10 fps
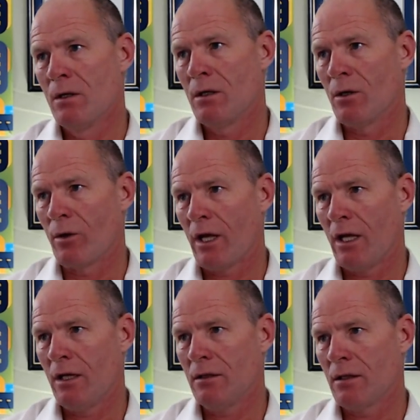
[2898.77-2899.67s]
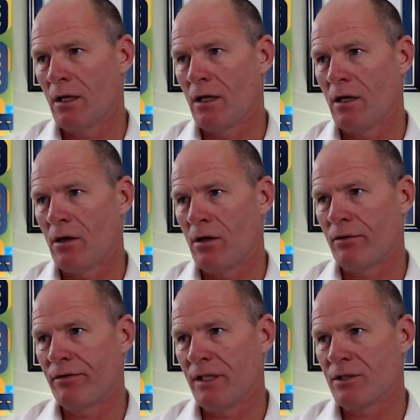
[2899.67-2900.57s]
Okay, haul
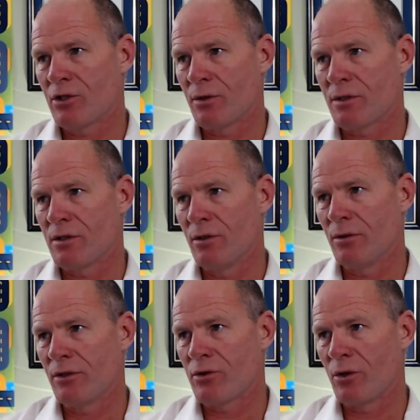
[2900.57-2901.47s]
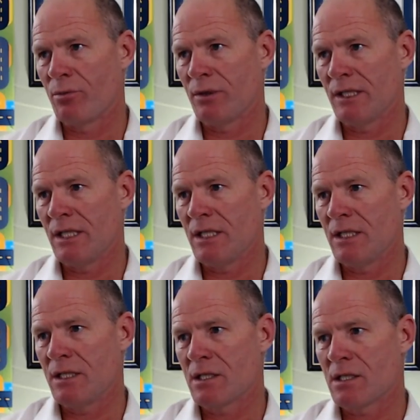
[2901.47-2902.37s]
phase, show us the new intro,
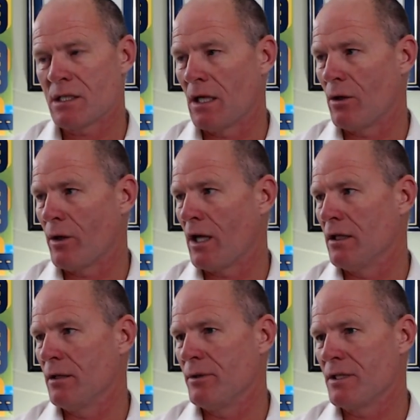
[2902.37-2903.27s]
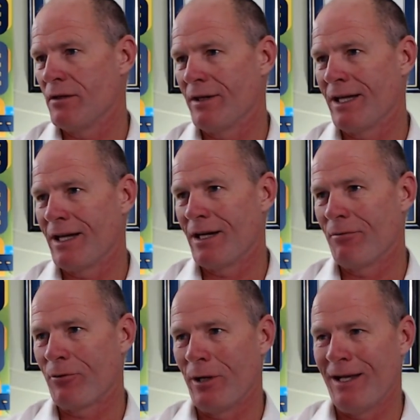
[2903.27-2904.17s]
please. Okay, let me see if I can get it up
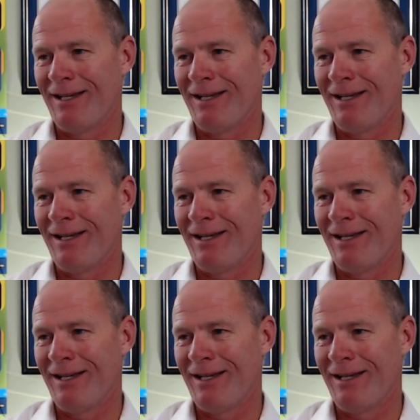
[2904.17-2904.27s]
for you.